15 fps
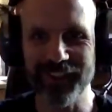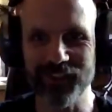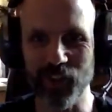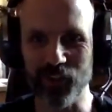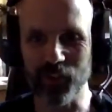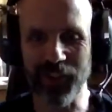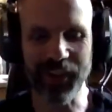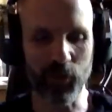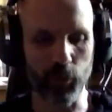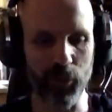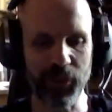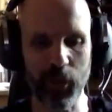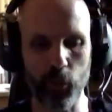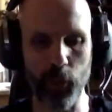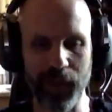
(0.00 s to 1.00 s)
just like
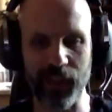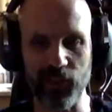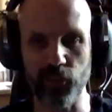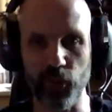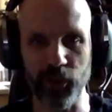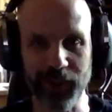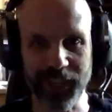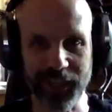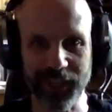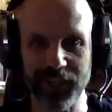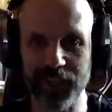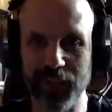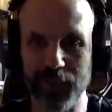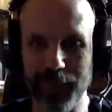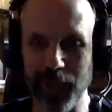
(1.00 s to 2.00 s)
really quick and dirty
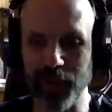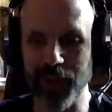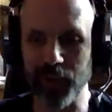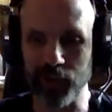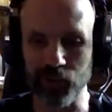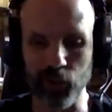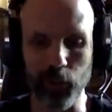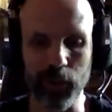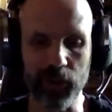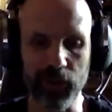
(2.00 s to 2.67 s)
about how to do it.